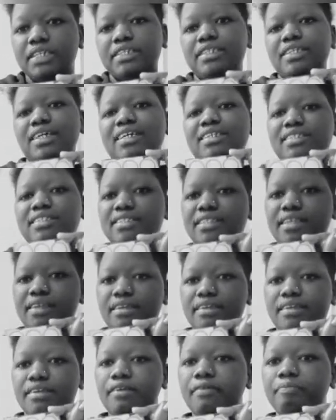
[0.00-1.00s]
It has
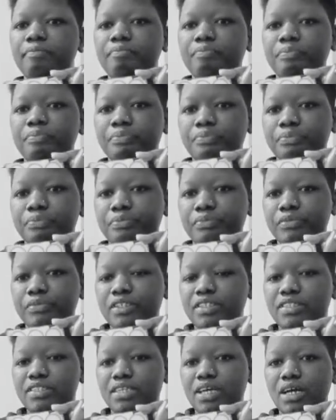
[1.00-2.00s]
3
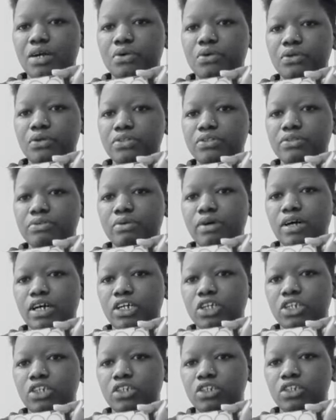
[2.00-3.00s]
circles,
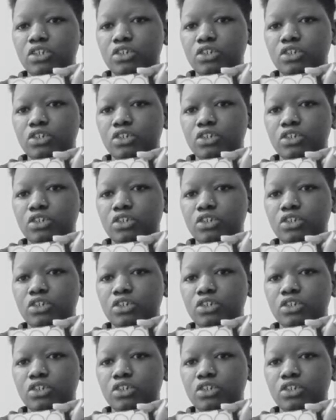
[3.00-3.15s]
1,